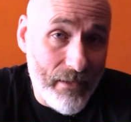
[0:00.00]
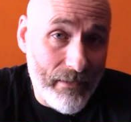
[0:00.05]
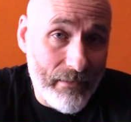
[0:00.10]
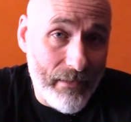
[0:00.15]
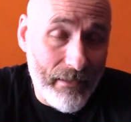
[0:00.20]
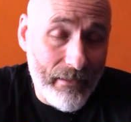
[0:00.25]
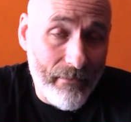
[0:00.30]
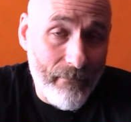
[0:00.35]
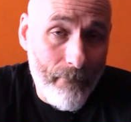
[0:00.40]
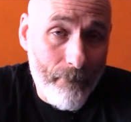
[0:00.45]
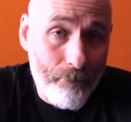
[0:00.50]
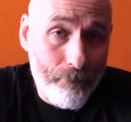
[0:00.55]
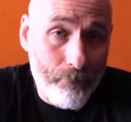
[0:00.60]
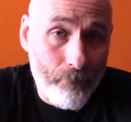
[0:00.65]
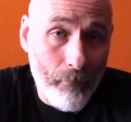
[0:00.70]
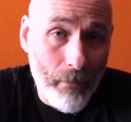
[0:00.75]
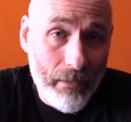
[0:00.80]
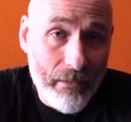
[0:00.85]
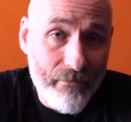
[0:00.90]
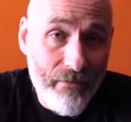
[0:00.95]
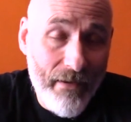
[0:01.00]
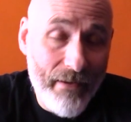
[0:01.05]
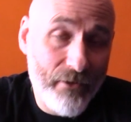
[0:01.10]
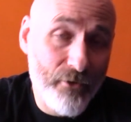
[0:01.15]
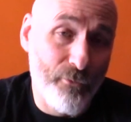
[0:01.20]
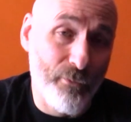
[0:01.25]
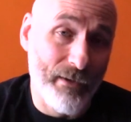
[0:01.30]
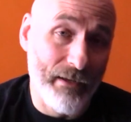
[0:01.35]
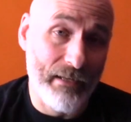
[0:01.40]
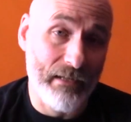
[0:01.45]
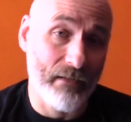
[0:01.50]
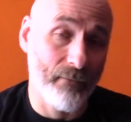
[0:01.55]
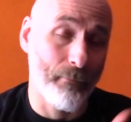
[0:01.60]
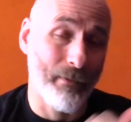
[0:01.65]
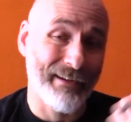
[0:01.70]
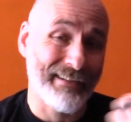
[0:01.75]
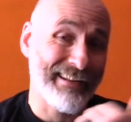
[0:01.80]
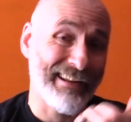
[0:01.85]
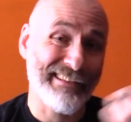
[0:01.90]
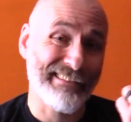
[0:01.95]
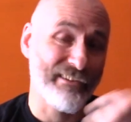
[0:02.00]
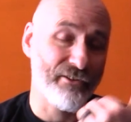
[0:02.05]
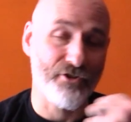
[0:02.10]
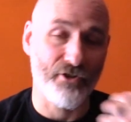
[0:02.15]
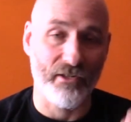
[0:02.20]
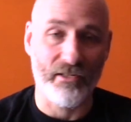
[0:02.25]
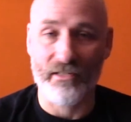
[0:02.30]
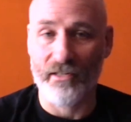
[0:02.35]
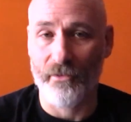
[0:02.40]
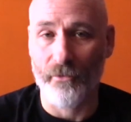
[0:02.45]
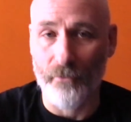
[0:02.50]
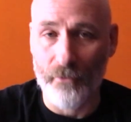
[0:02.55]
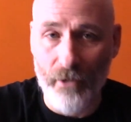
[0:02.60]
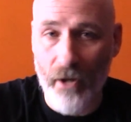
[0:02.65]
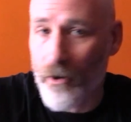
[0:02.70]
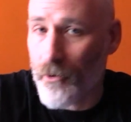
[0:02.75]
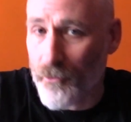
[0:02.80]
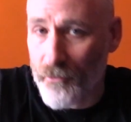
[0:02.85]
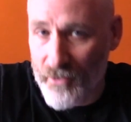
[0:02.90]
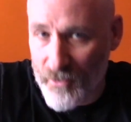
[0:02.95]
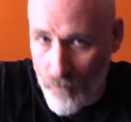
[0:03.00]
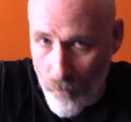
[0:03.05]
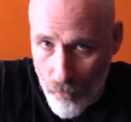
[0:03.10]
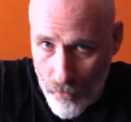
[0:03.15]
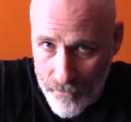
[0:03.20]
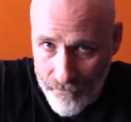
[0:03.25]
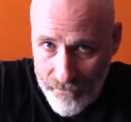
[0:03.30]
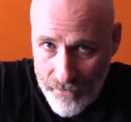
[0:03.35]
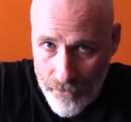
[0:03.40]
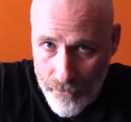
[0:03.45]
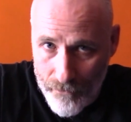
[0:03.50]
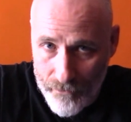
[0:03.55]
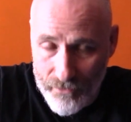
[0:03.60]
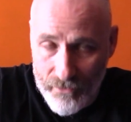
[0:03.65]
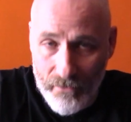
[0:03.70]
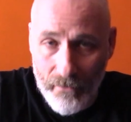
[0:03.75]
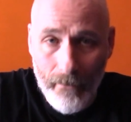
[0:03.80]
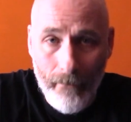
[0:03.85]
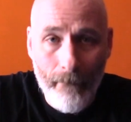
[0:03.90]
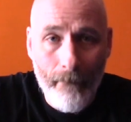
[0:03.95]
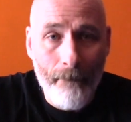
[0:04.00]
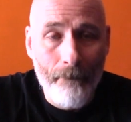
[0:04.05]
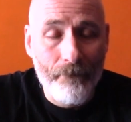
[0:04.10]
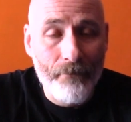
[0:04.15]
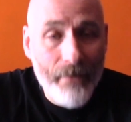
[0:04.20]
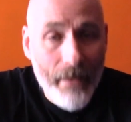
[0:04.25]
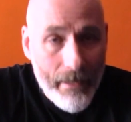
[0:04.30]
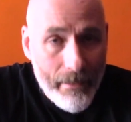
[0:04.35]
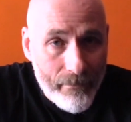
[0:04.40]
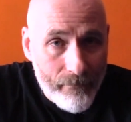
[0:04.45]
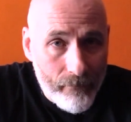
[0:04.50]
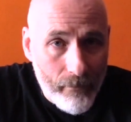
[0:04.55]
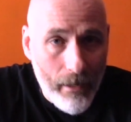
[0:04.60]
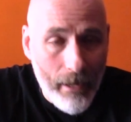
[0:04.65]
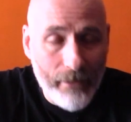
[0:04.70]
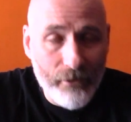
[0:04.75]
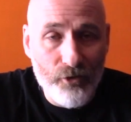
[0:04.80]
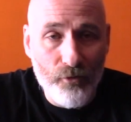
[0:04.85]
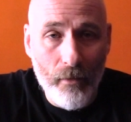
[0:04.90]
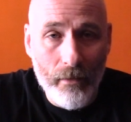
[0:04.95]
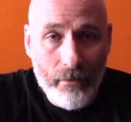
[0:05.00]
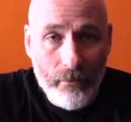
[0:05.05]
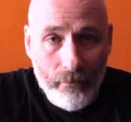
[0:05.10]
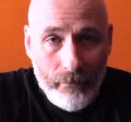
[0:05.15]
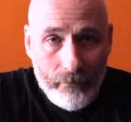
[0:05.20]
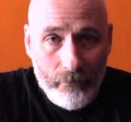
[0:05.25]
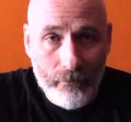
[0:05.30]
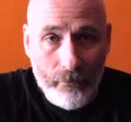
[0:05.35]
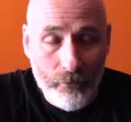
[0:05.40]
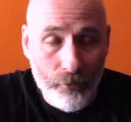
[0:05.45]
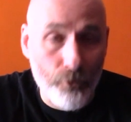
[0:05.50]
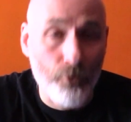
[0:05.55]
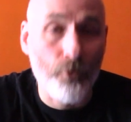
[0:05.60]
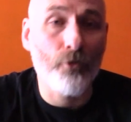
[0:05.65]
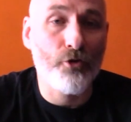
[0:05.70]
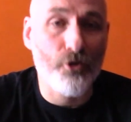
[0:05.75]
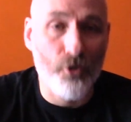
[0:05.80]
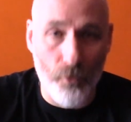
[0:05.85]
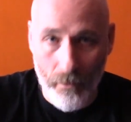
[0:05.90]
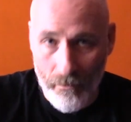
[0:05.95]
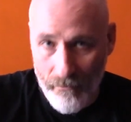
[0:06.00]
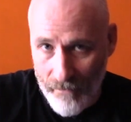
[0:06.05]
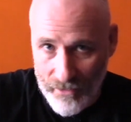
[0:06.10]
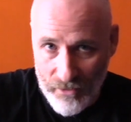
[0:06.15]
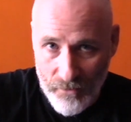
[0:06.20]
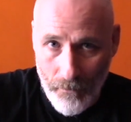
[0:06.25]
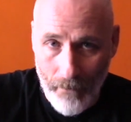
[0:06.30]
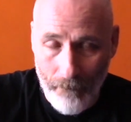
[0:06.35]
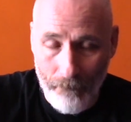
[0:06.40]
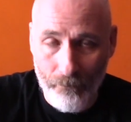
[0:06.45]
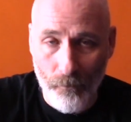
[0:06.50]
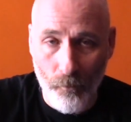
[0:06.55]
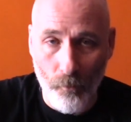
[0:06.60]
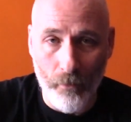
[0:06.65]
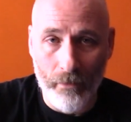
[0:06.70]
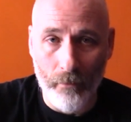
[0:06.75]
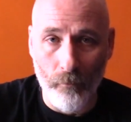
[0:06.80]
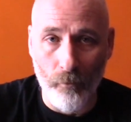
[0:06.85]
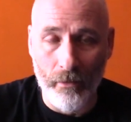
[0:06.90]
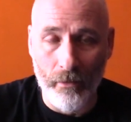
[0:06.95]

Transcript: that they might have had created by negligence in their younger sportive years. Then I try to nurture investment. When,